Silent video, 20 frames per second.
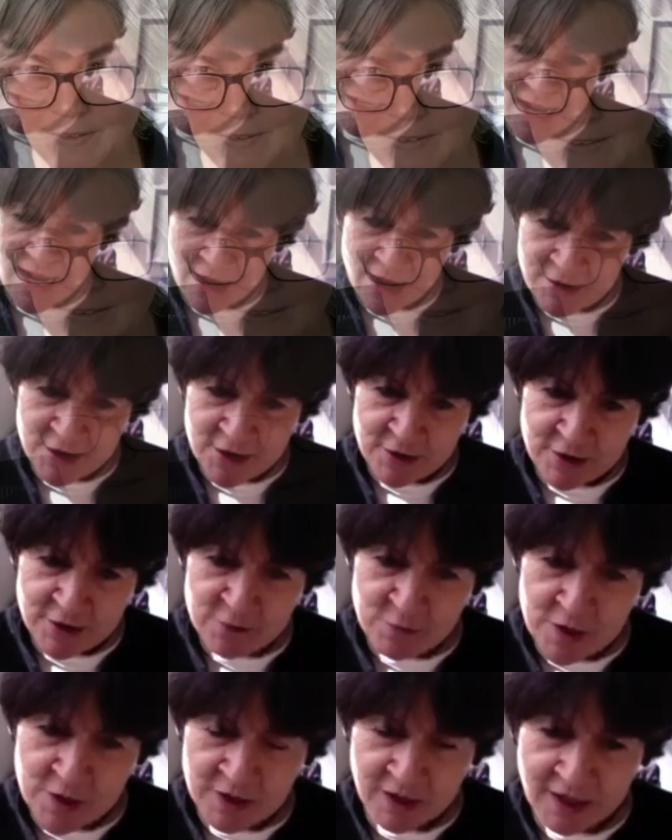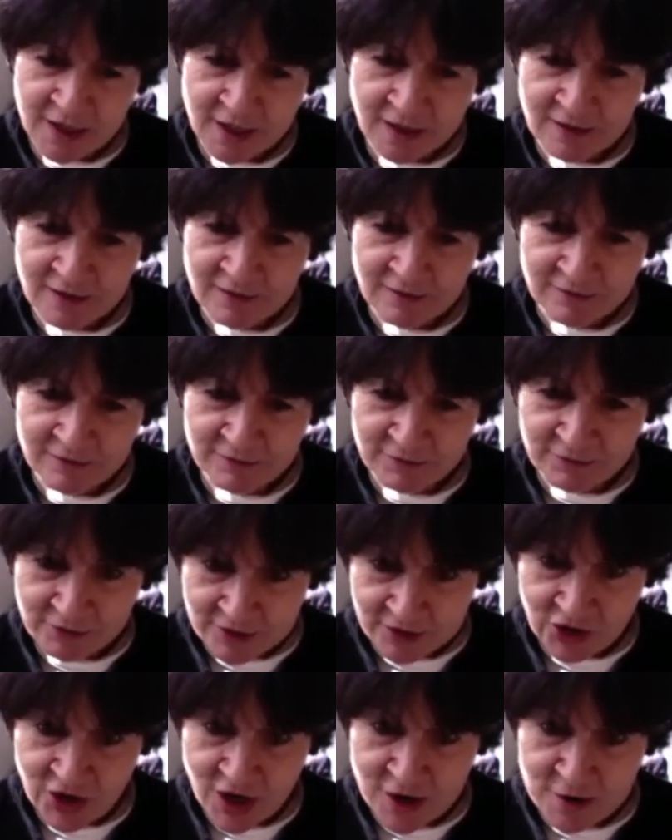Now you're working for a
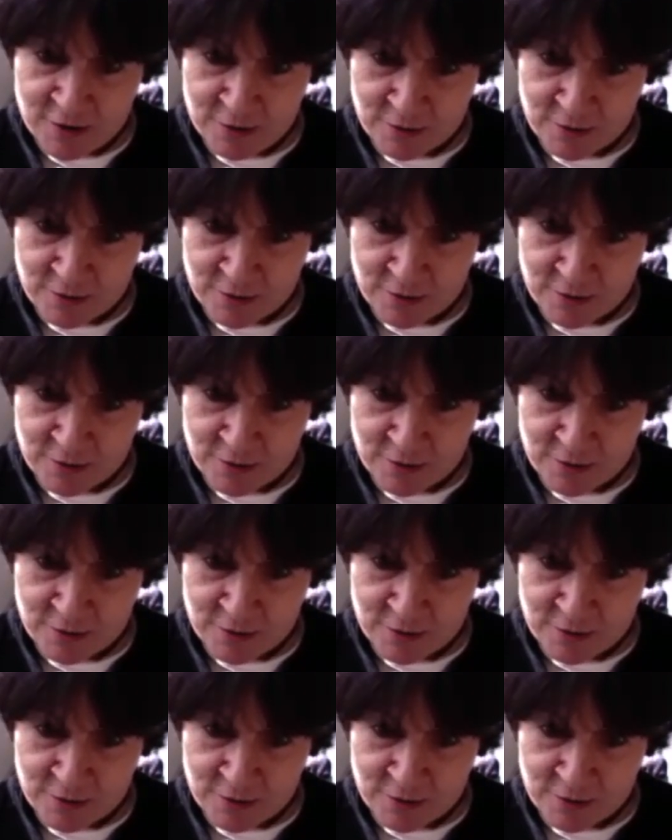show